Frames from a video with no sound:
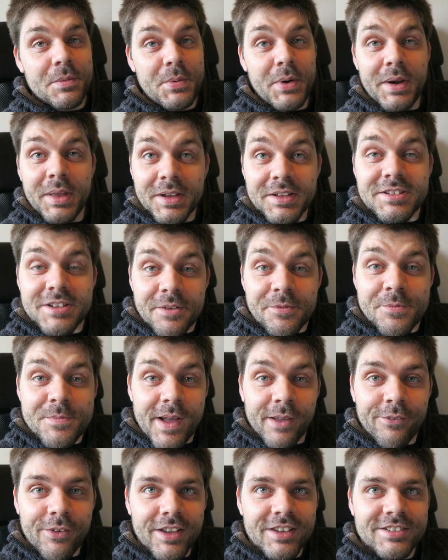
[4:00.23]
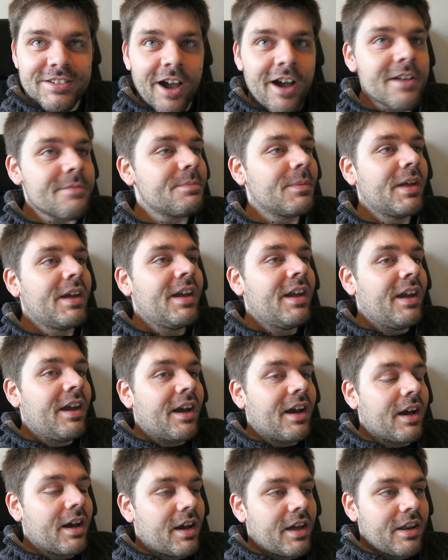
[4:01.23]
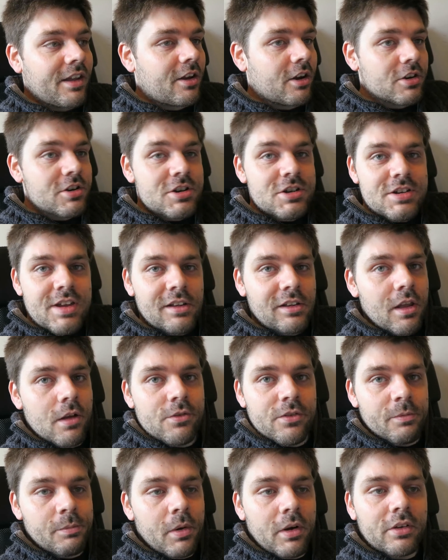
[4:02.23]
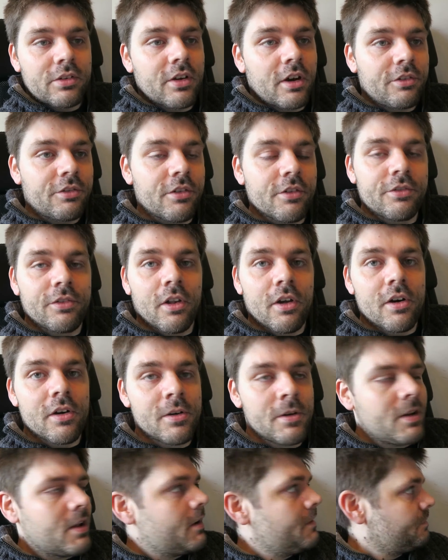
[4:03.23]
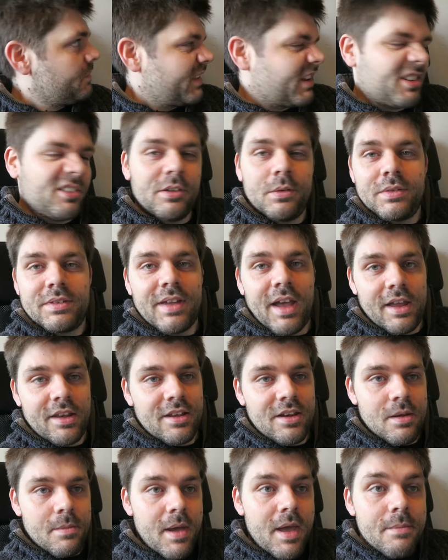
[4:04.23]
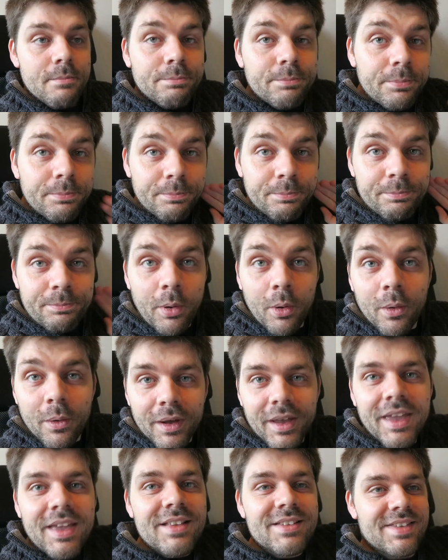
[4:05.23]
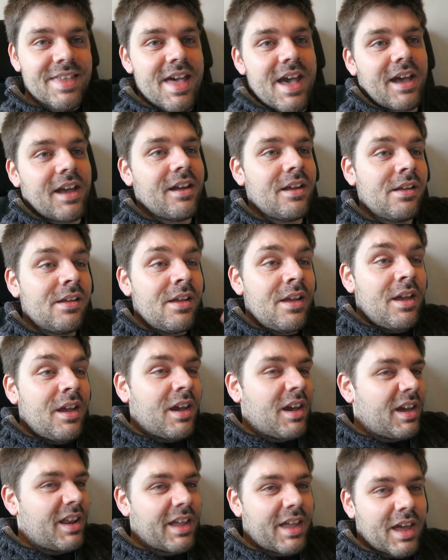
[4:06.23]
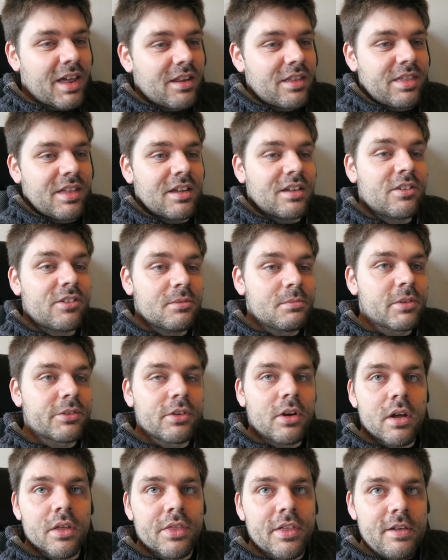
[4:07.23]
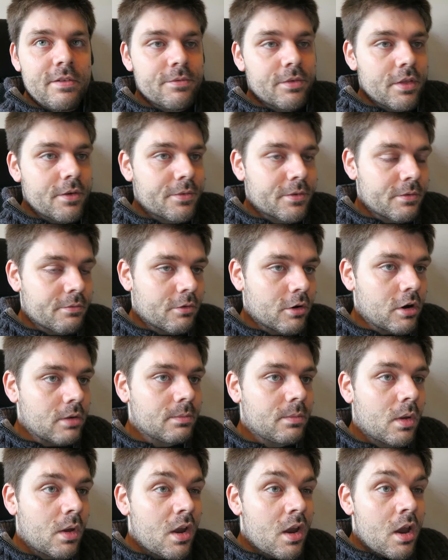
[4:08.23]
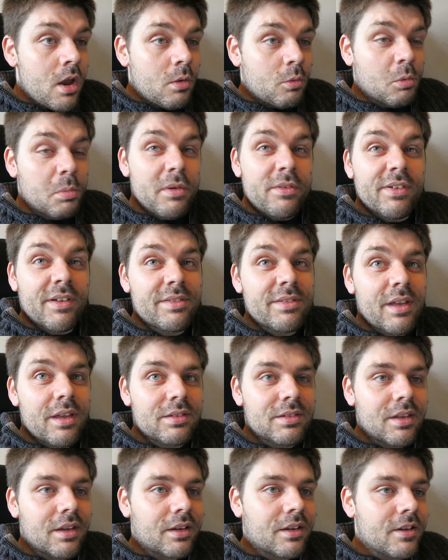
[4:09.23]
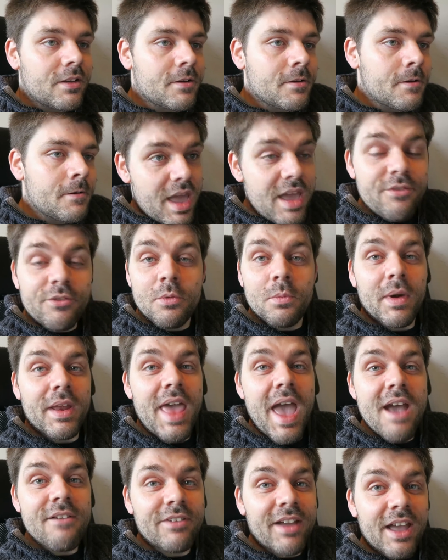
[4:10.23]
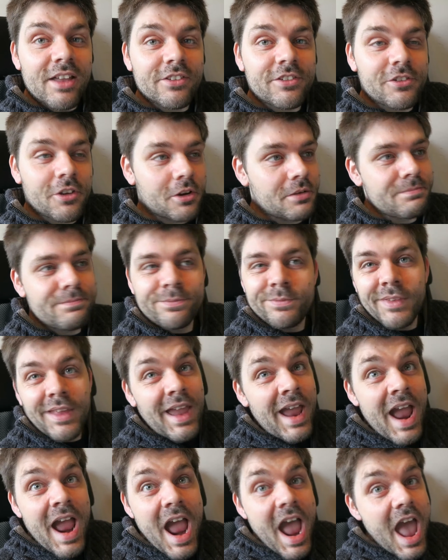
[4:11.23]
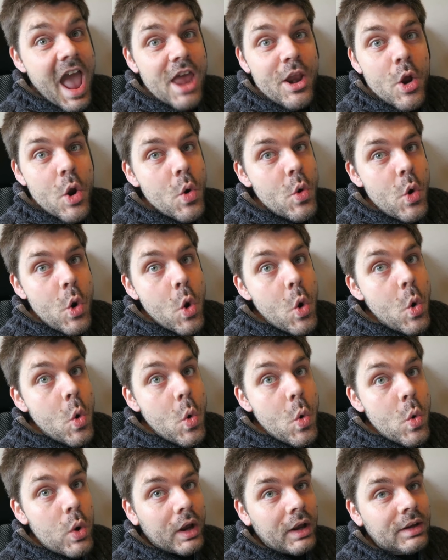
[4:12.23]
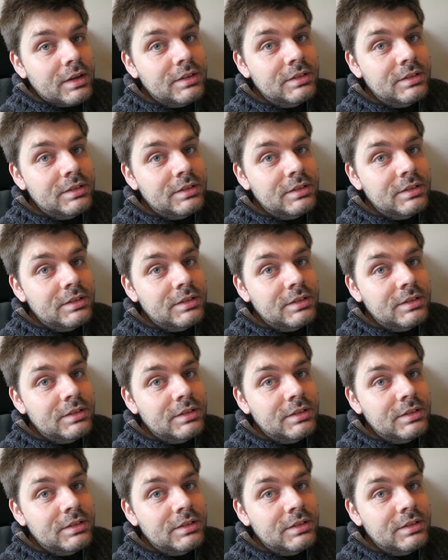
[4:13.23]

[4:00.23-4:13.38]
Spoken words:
a pretty good job for my first time, and it got shed loads of books off the floor. Could do with tidying a bit, but it's there, and I kind of think a similar sort of thing for the front room will be fantastic. If and when it ever gets done, I don't know.